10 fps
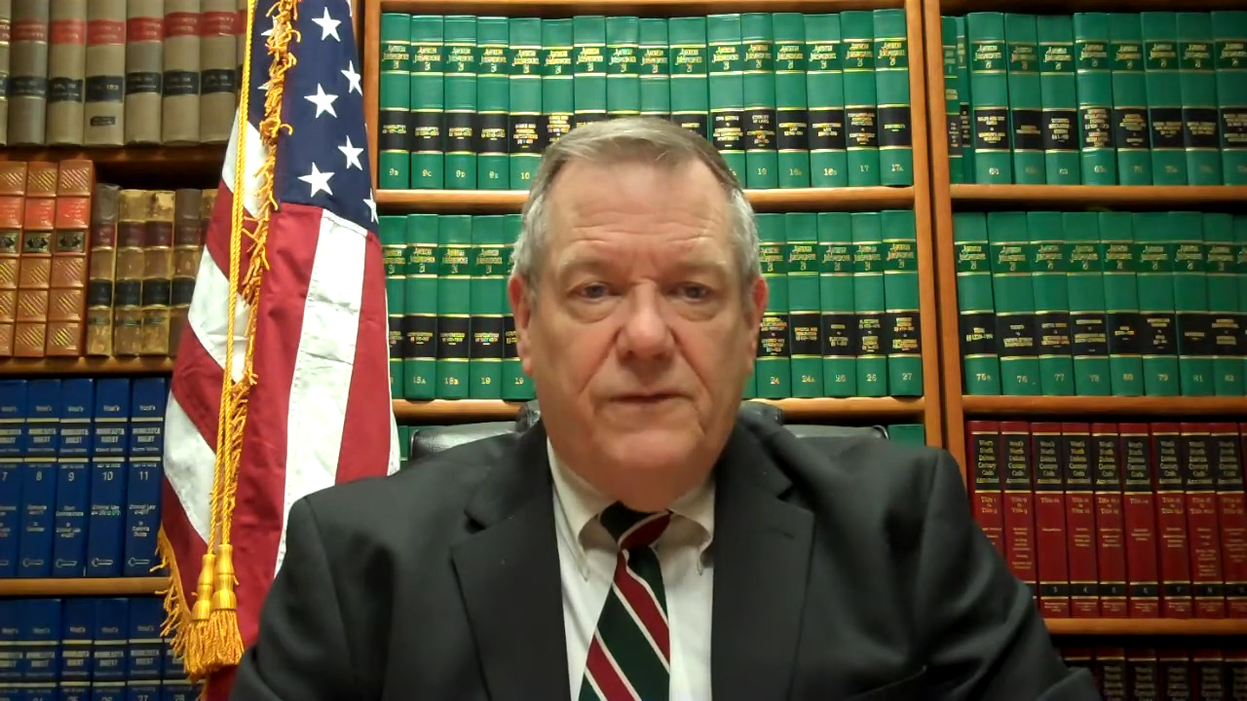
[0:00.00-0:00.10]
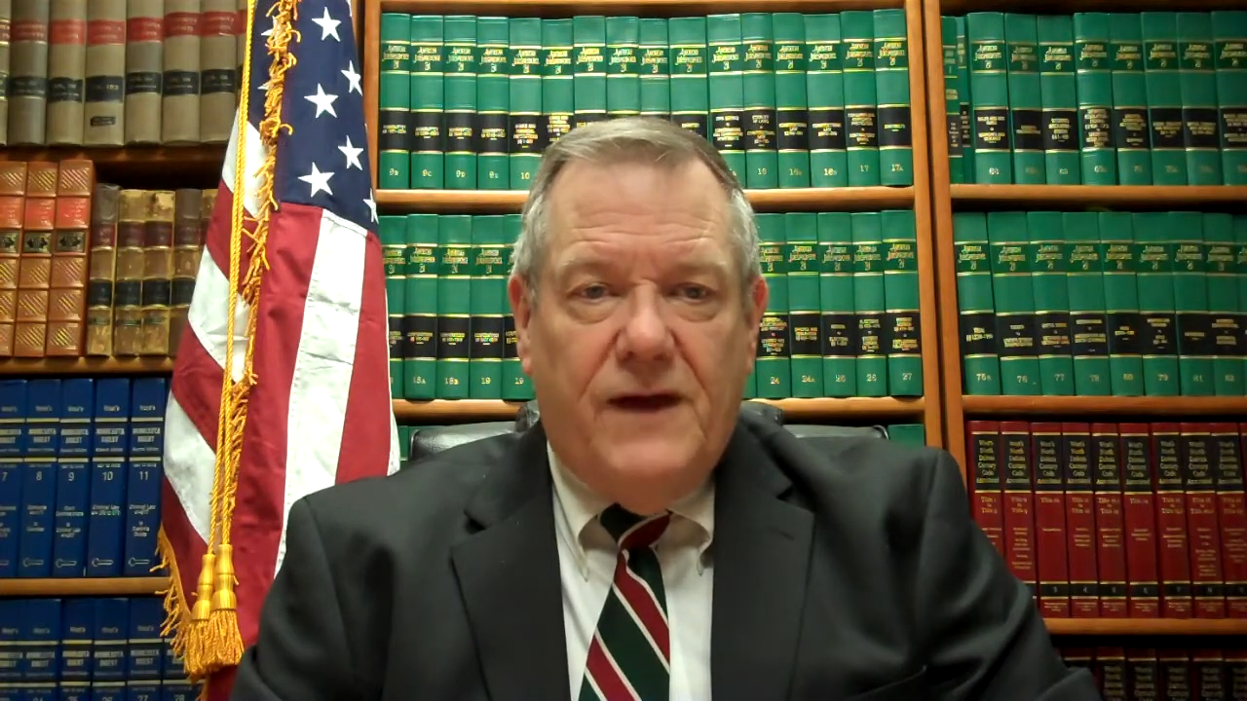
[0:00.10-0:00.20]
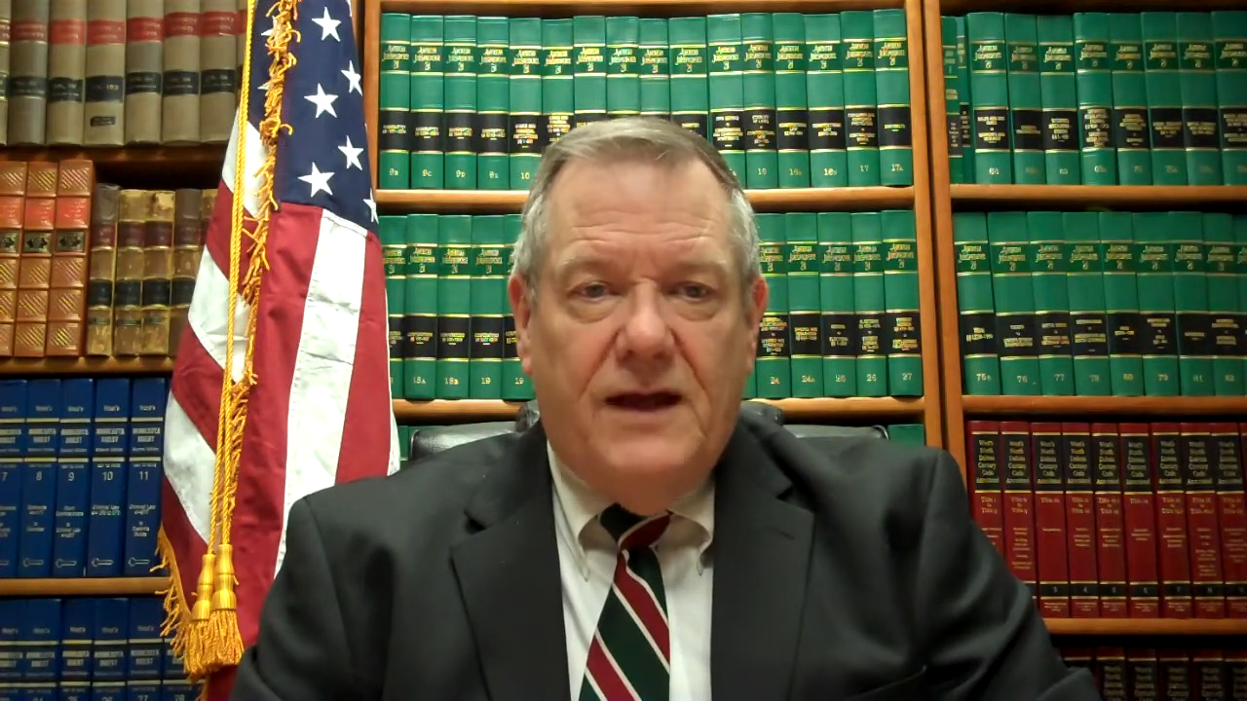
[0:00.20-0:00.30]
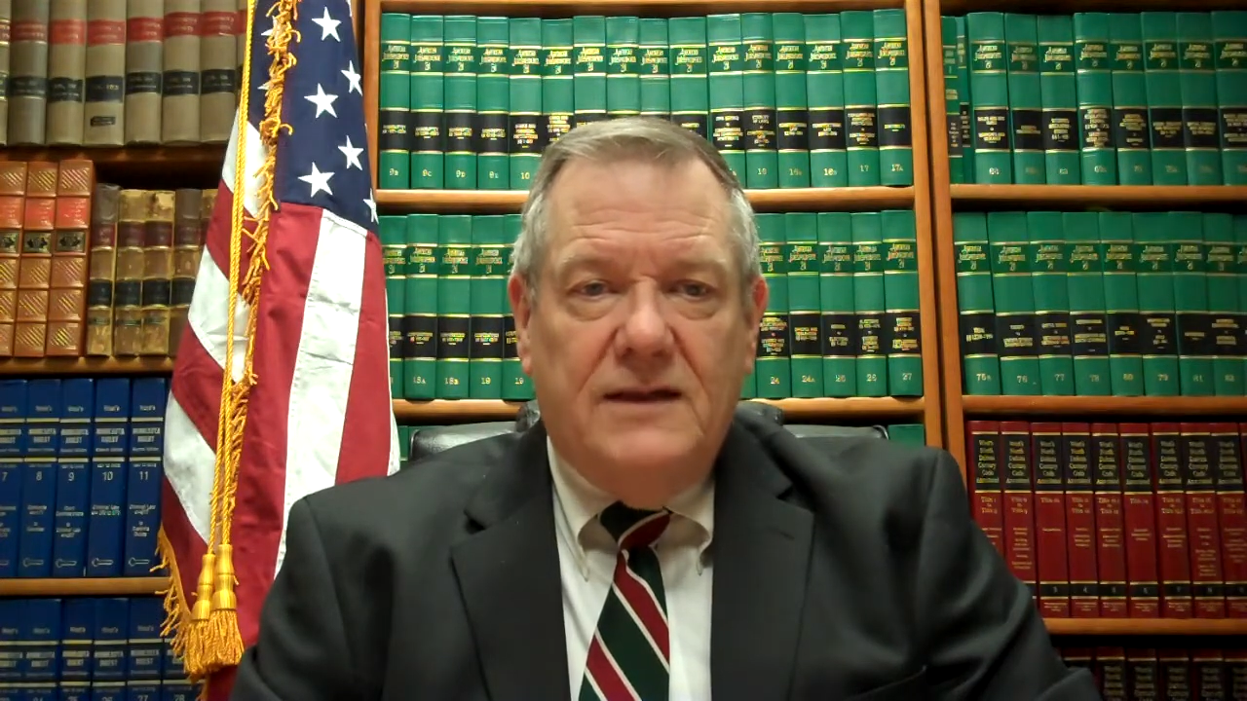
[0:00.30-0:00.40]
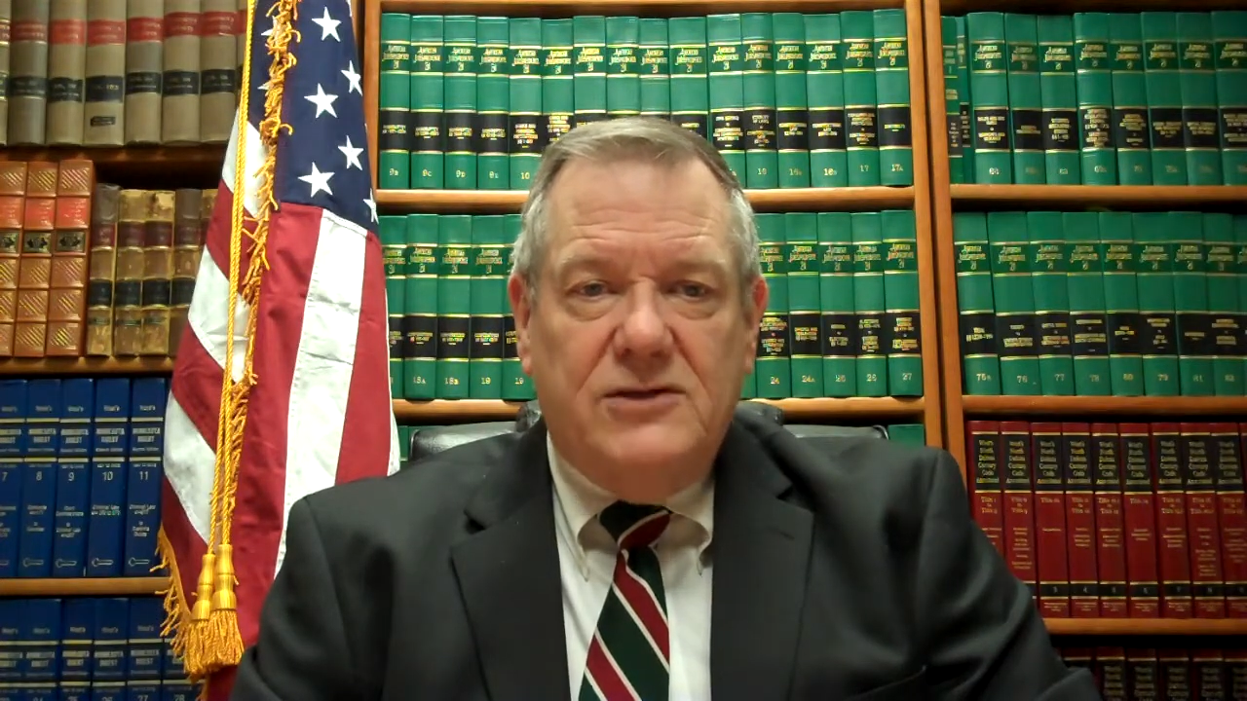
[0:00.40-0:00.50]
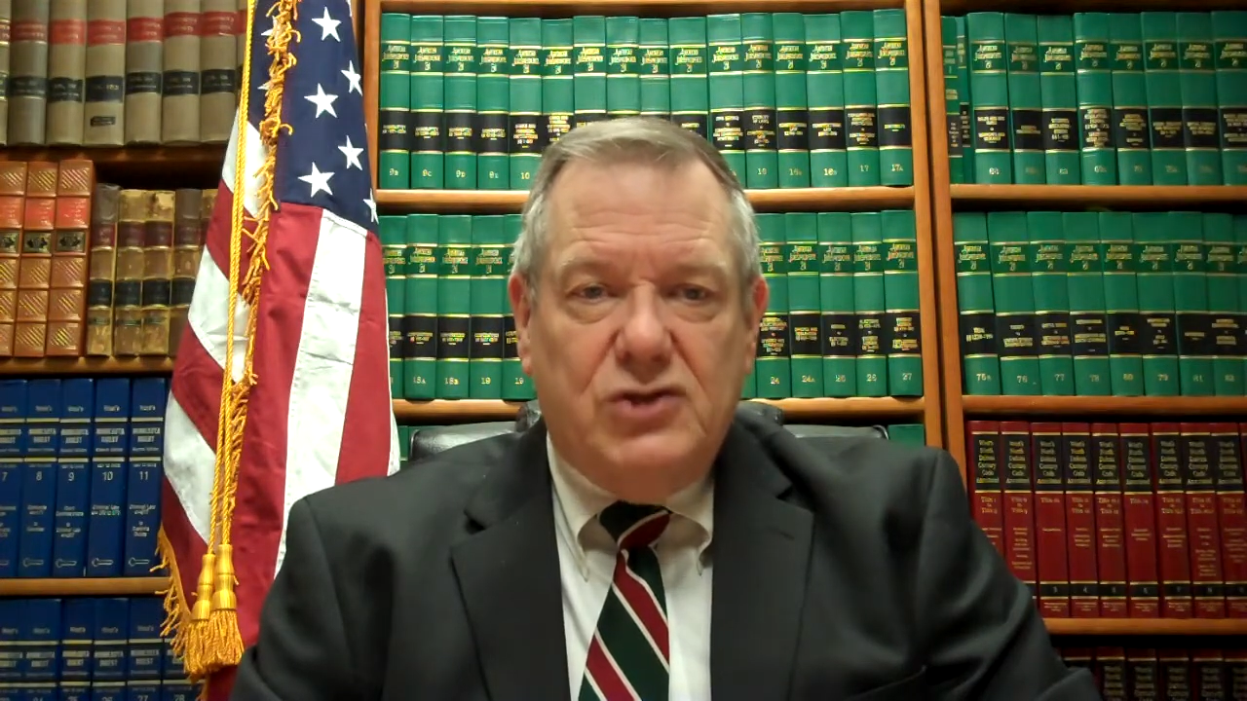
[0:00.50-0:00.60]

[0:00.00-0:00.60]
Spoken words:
file a